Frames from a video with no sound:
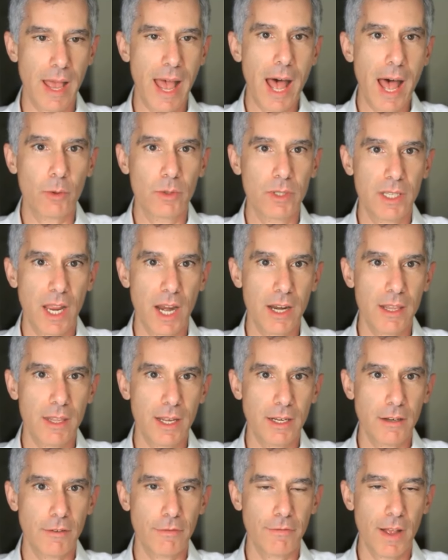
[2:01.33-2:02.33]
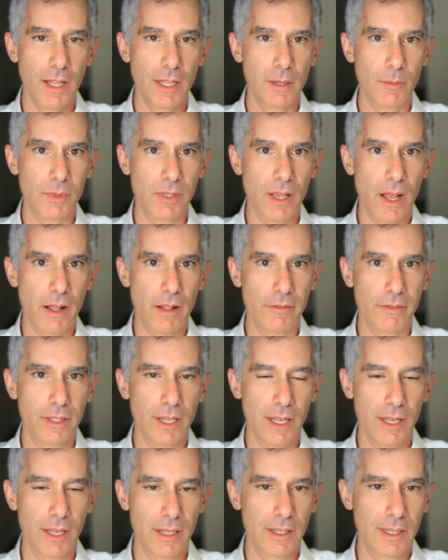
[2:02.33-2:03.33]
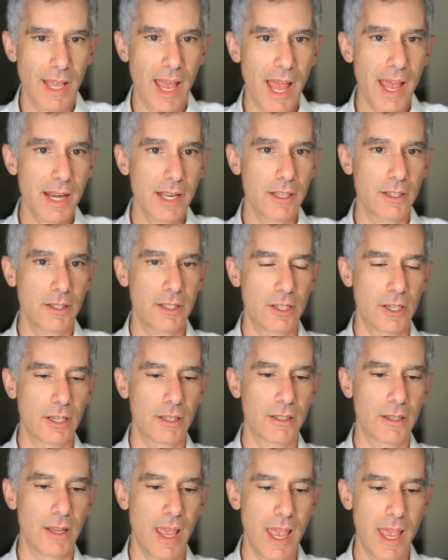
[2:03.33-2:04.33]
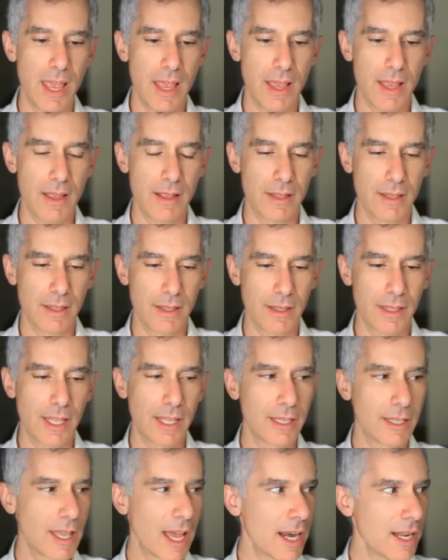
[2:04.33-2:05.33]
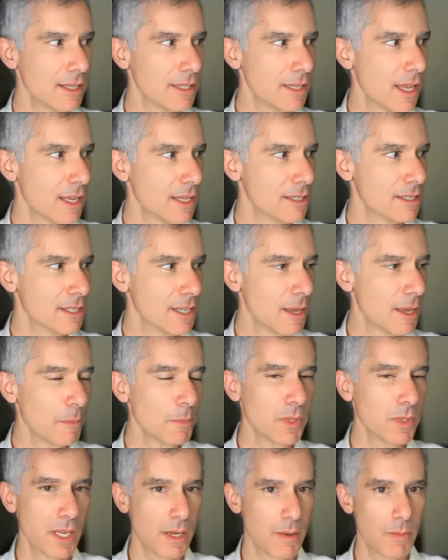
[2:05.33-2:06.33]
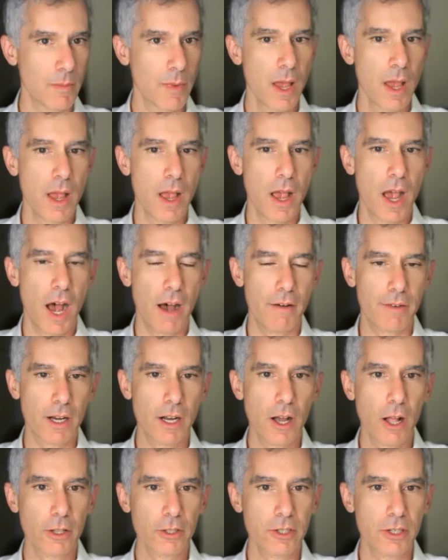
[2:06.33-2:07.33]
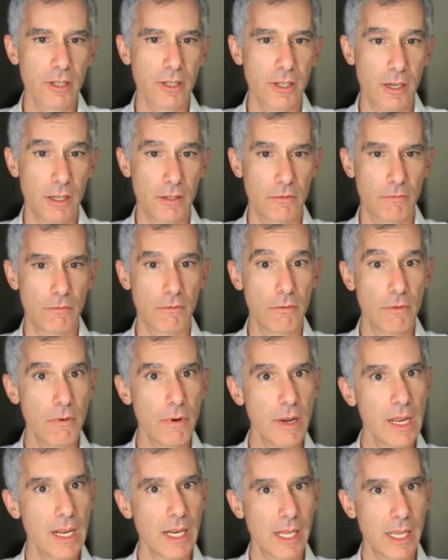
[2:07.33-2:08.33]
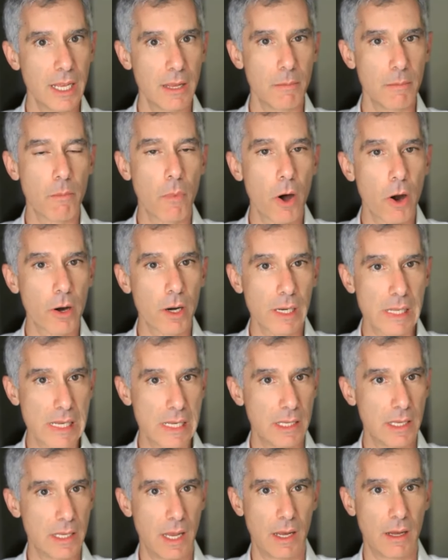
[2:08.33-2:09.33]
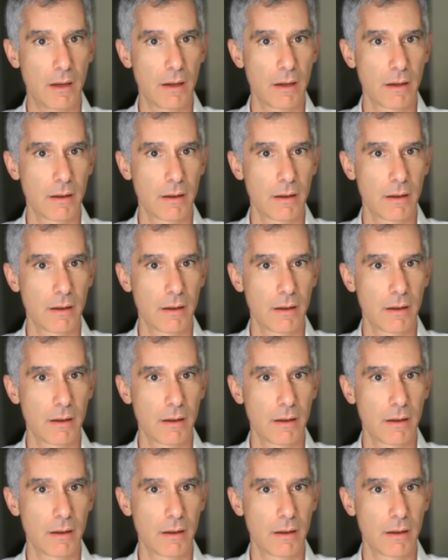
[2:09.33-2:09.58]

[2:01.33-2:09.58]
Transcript: How dare they defend themselves? And that is just a that is a symptom of a culture that is really morally sick.